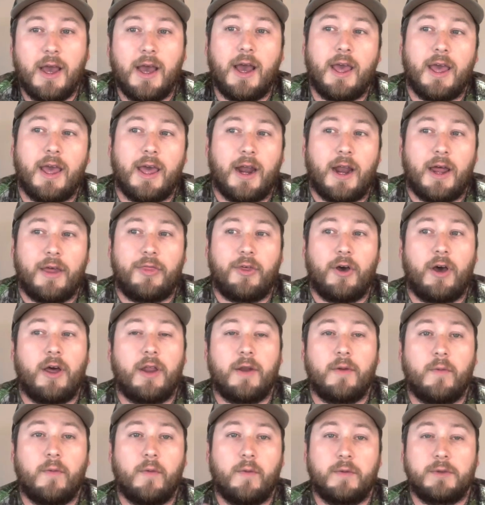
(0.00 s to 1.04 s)
And I thought
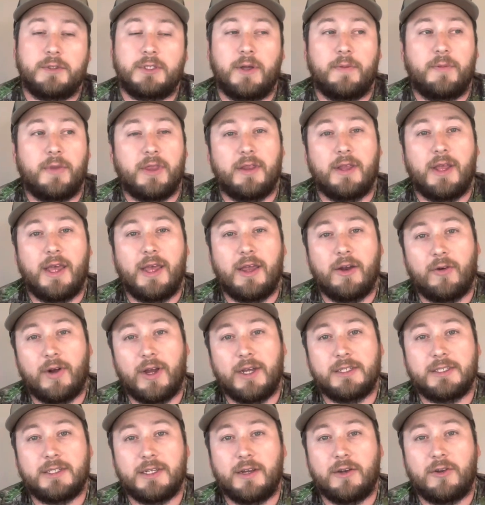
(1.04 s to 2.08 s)
something
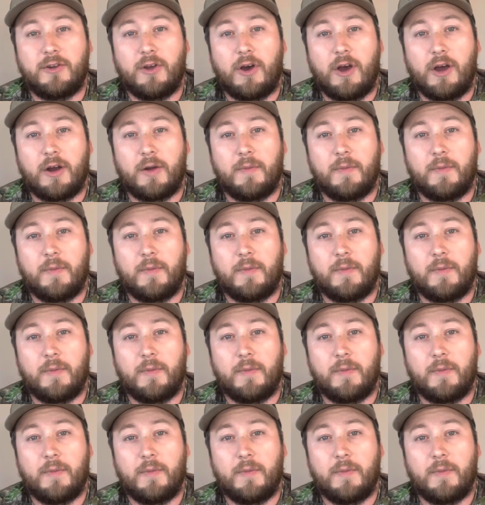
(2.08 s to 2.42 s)
interesting to talk